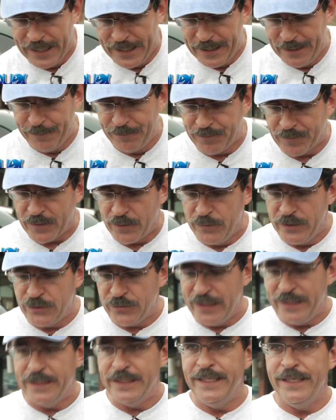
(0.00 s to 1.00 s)
Um,
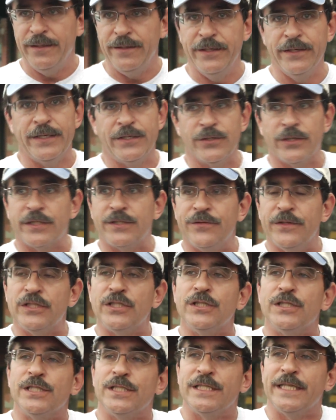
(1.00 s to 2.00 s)
we try to deal here at Dirk's
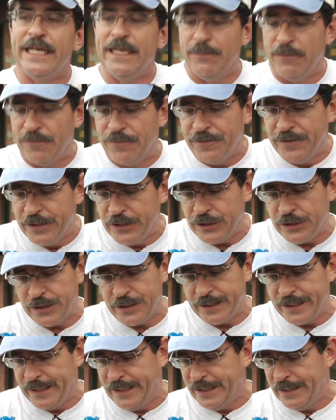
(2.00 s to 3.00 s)
Fish in sustainable
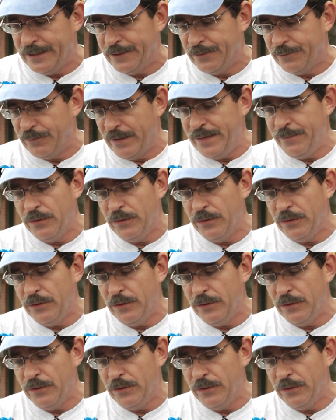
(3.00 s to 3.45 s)
fish. Uh,